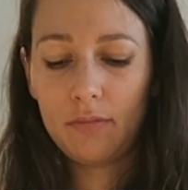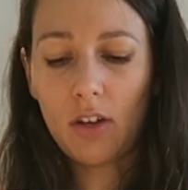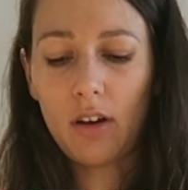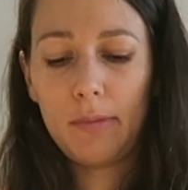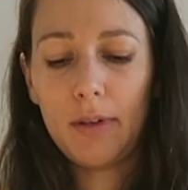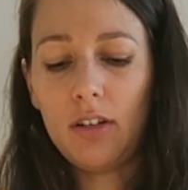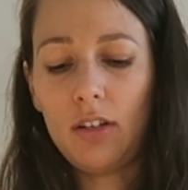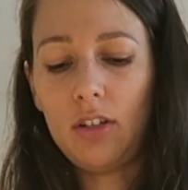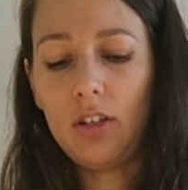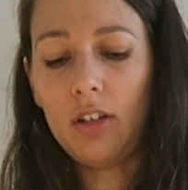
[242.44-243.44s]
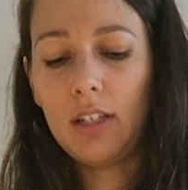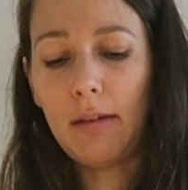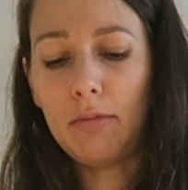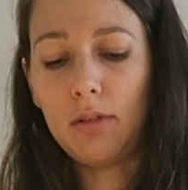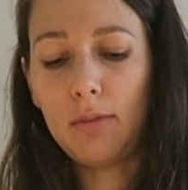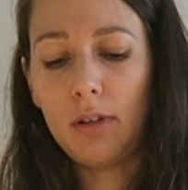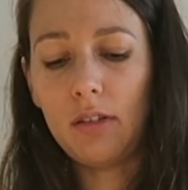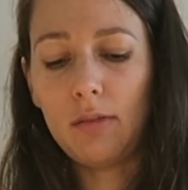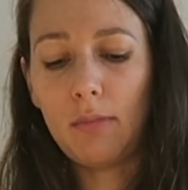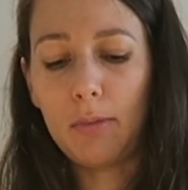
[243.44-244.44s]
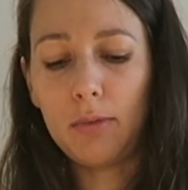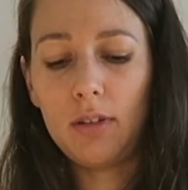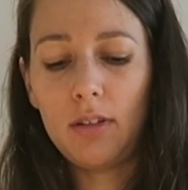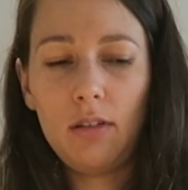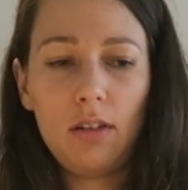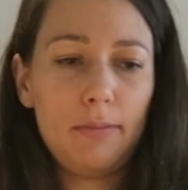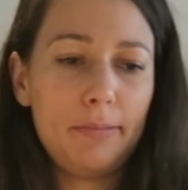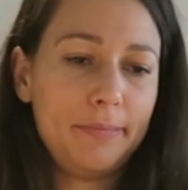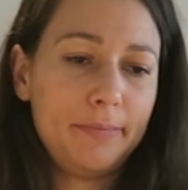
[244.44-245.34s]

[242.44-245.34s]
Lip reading: no, I'm going to do 2 tablespoons maple syrup.